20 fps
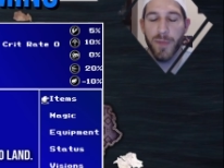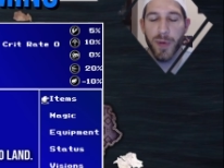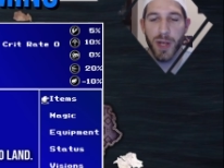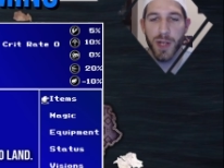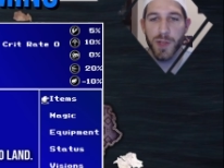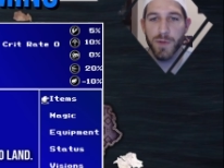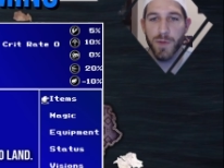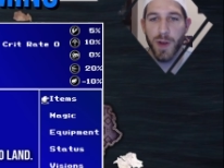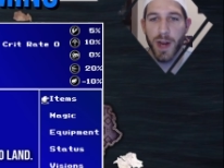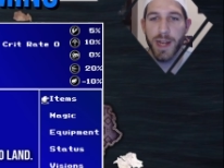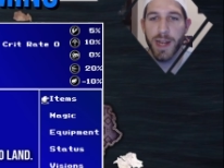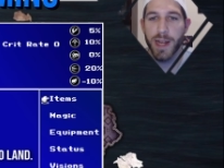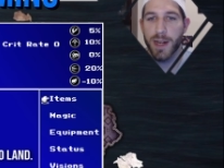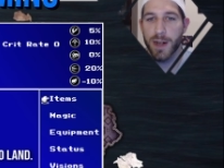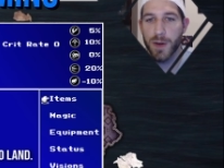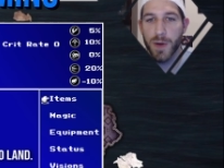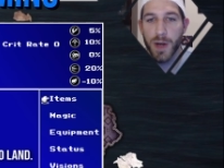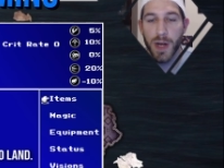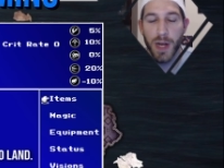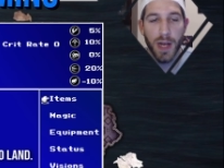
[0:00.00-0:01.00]
because right
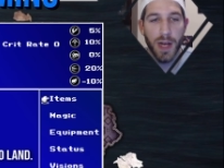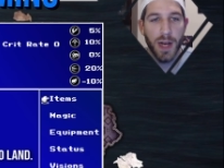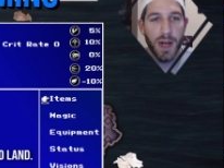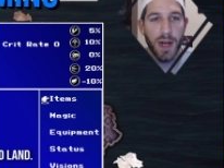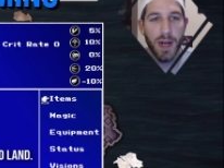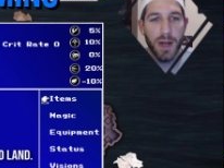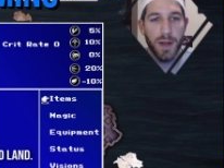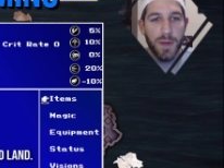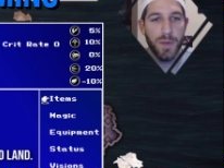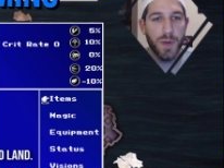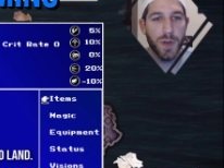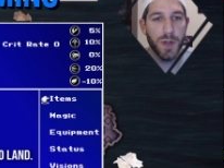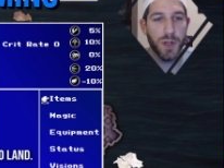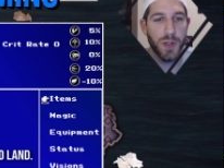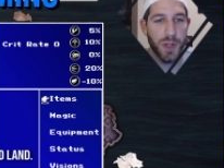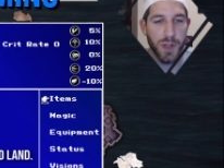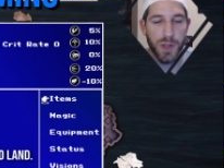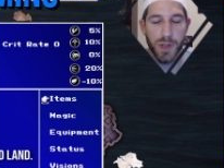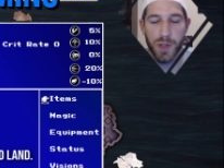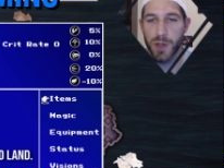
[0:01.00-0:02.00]
now there's
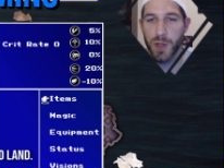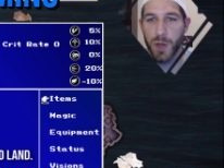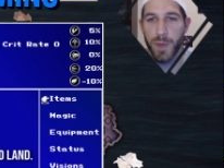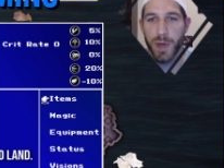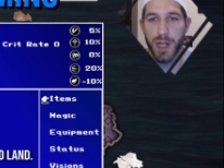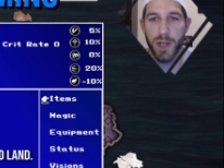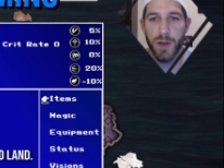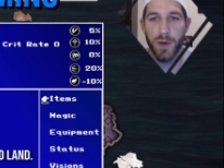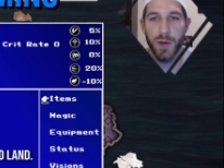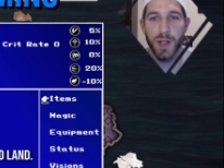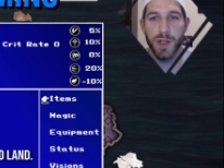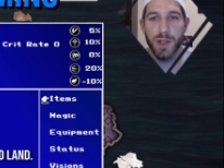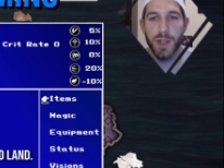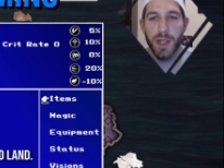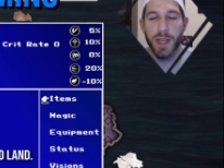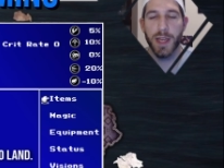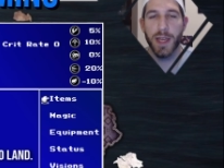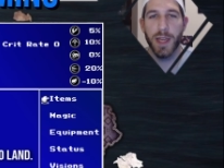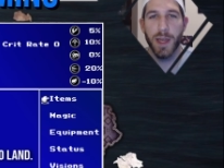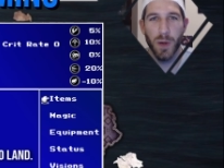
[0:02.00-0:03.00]
just too many units
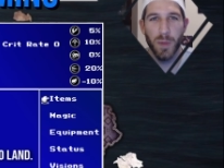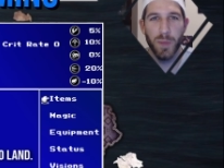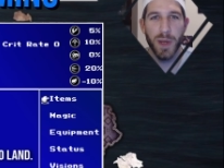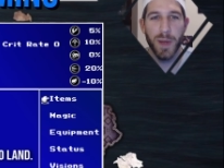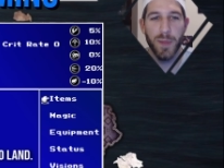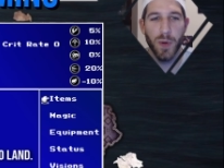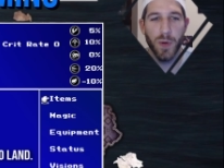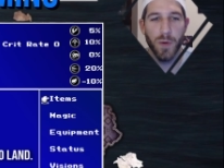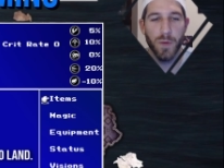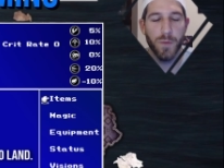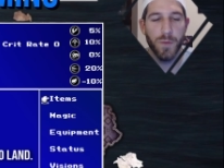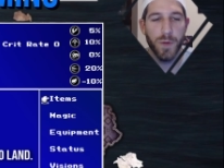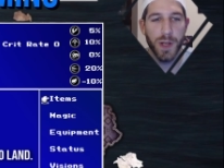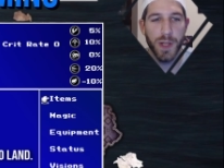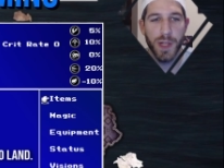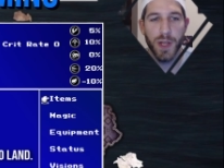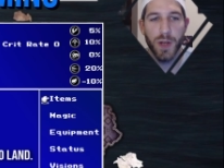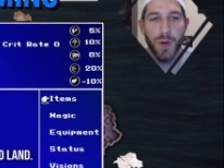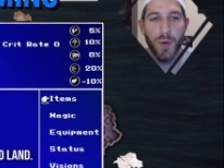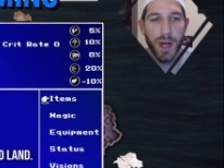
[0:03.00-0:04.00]
that kill people
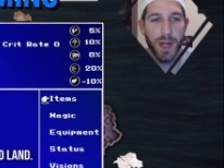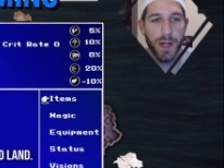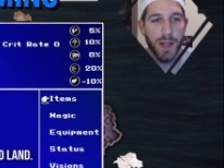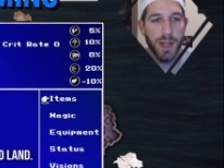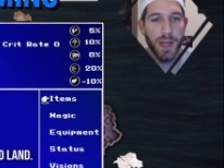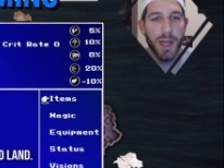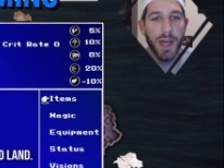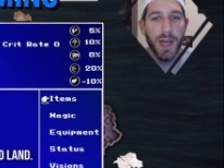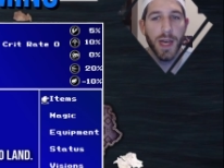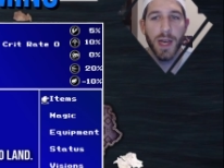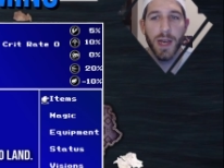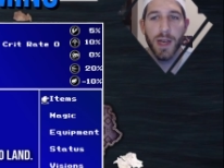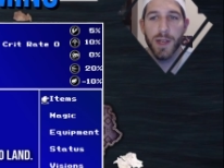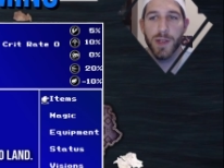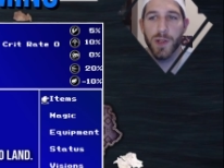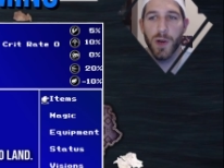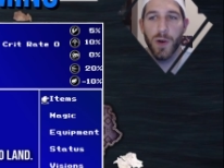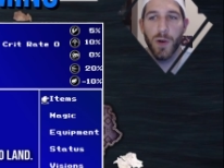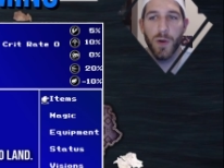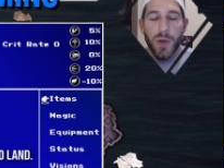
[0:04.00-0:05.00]
really quickly.
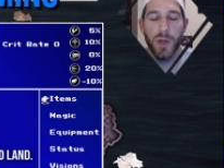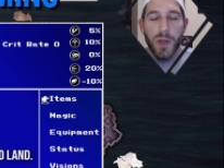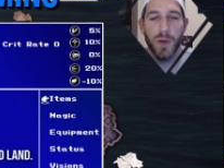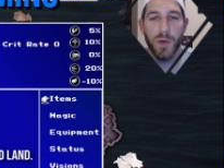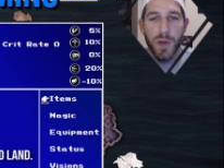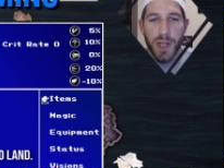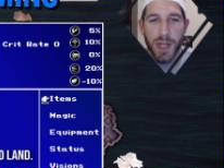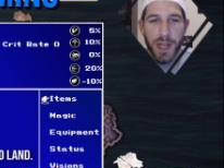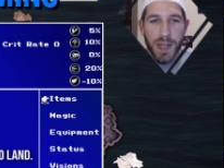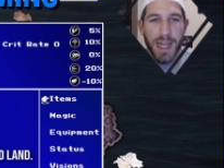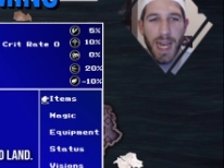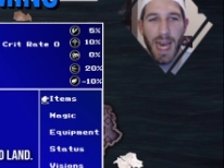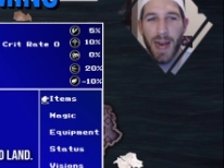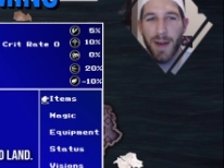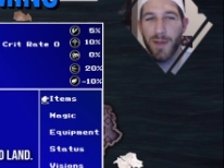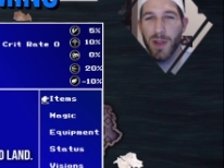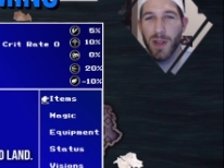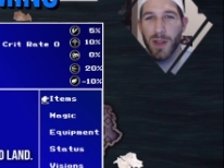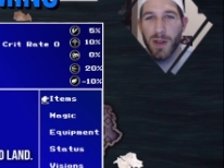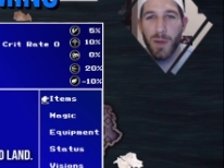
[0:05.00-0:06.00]
So you need to
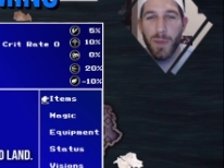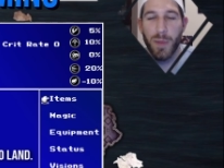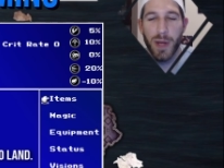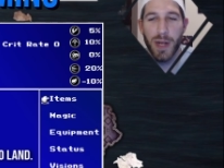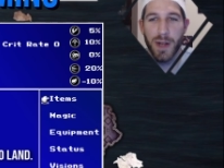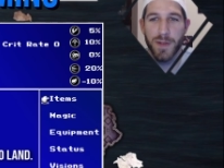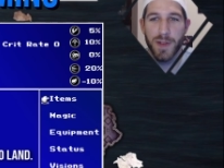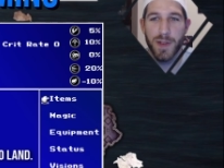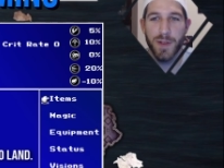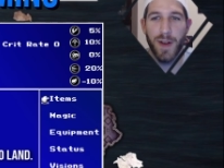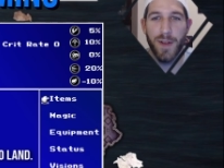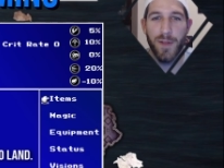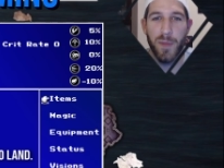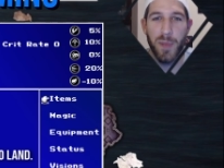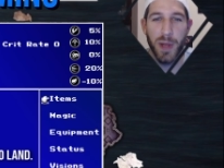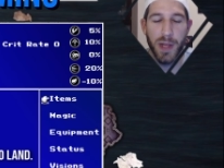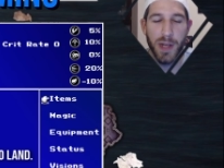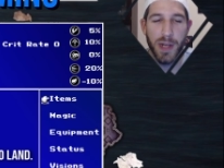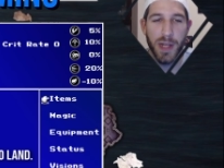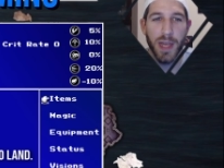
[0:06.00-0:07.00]
have a little bit of
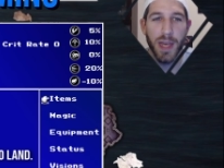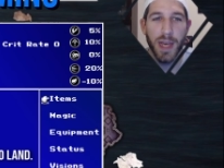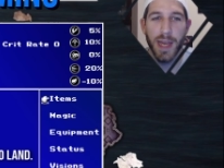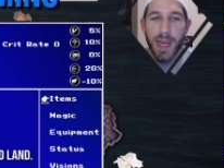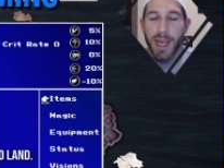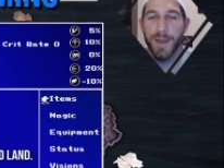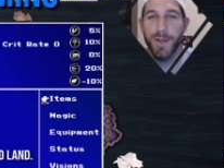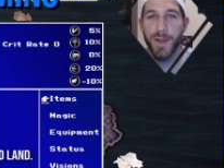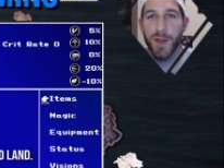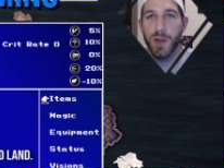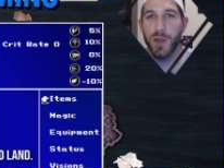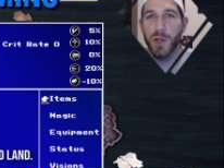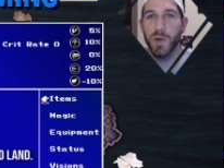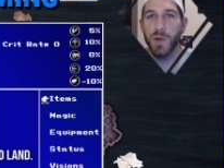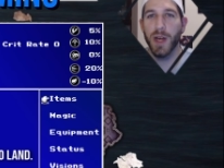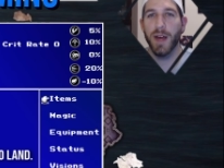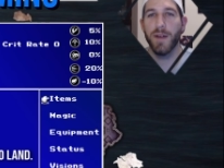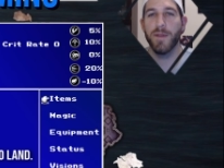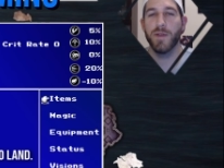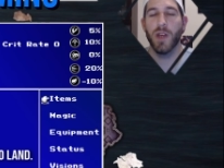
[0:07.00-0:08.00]
survivability. If you
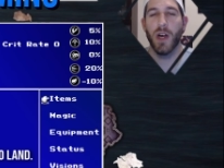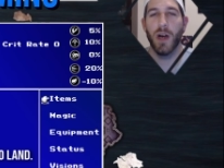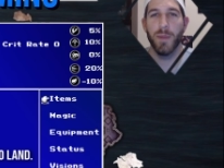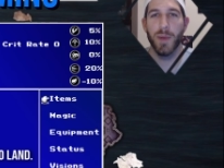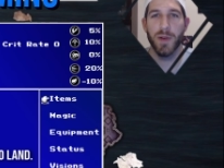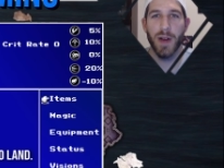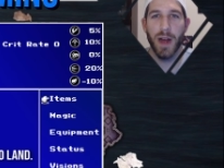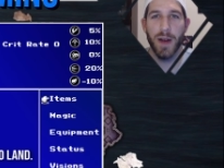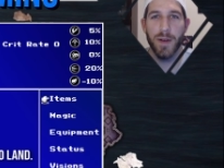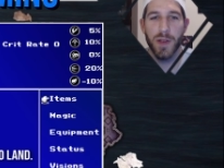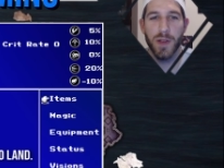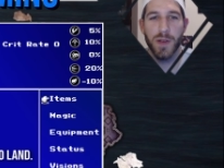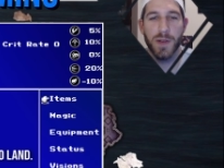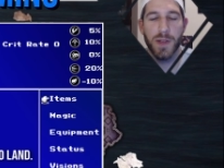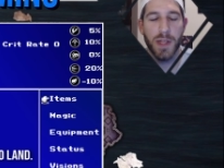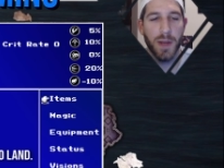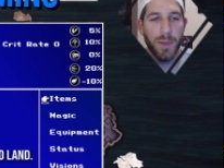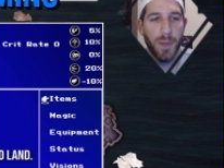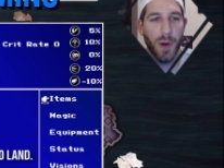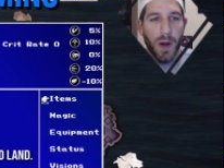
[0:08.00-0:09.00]
do have zombie
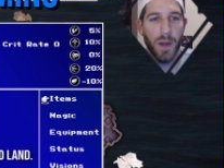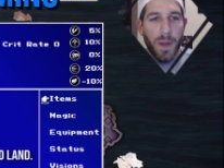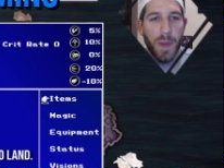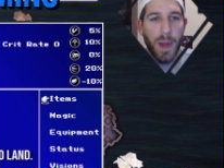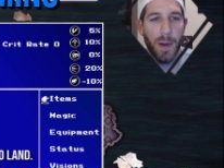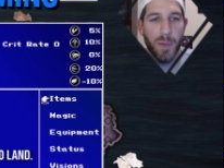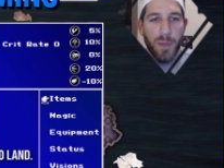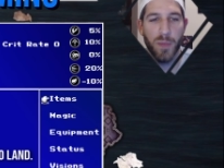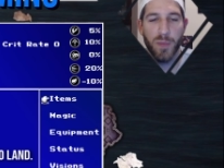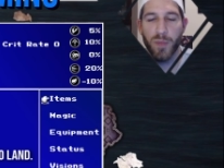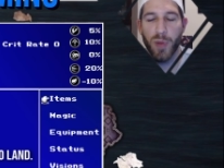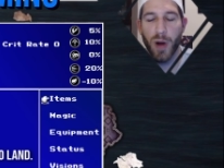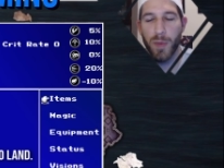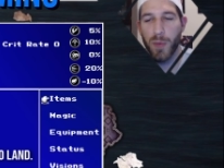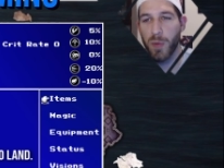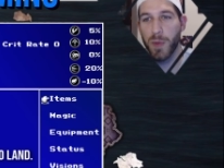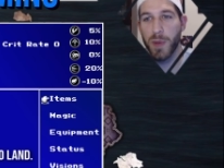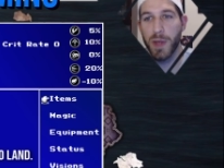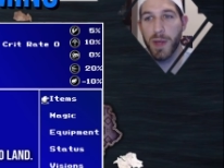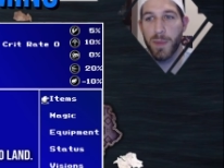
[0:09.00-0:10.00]
Ryryu's TMR, then that would
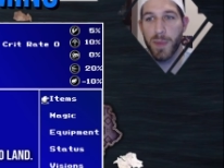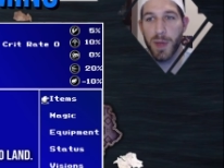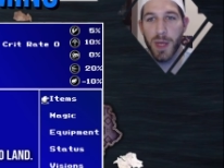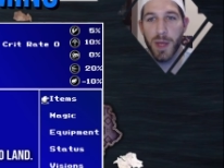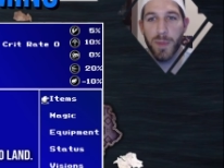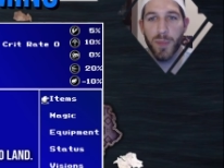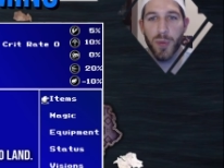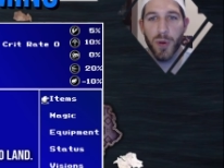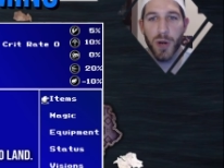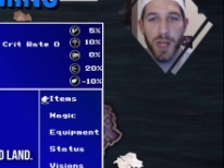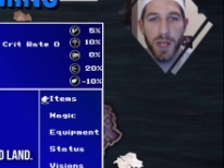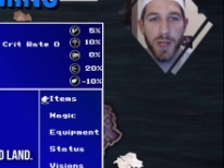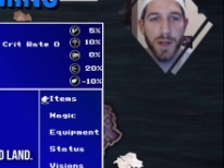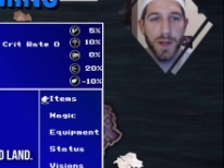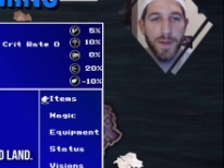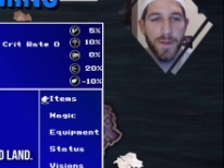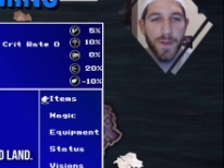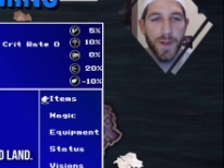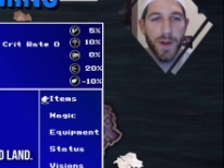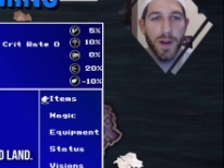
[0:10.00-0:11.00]
probably be pretty
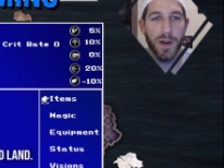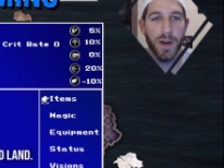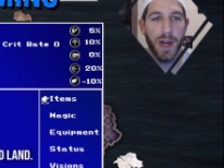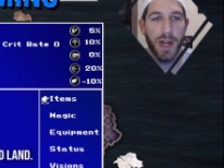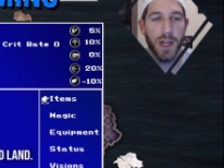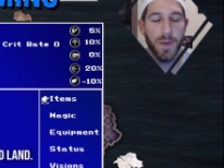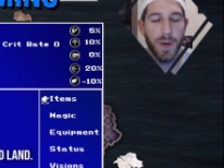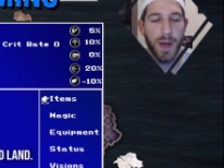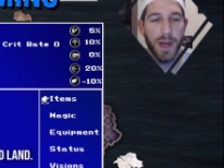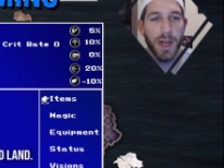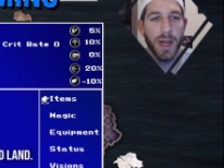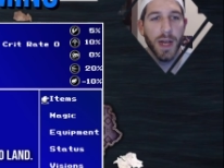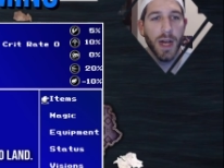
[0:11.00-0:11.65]
good for her anyway.